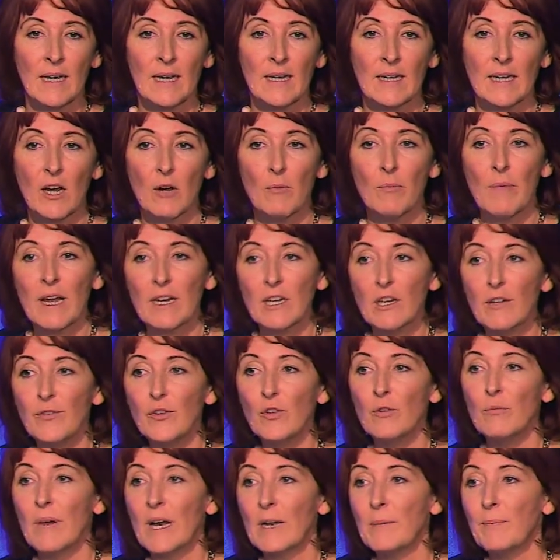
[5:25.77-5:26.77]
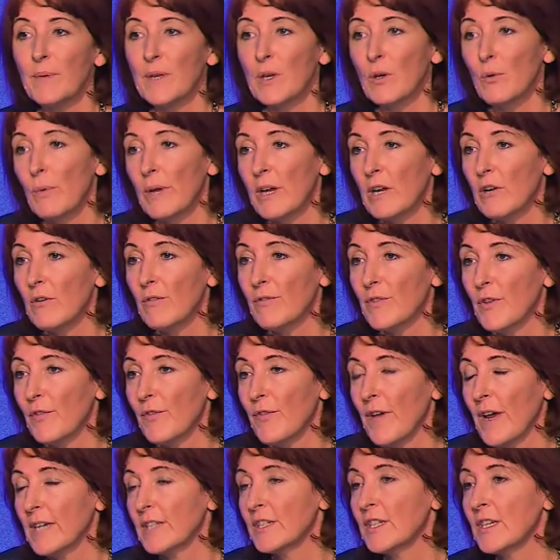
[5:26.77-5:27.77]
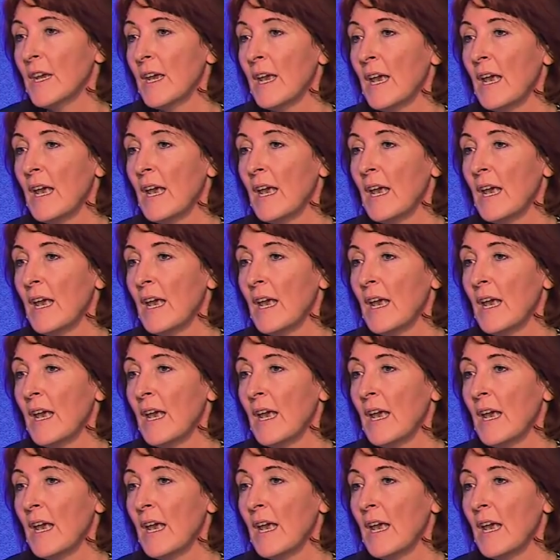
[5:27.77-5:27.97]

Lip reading: Now, many of you might be aware of the fact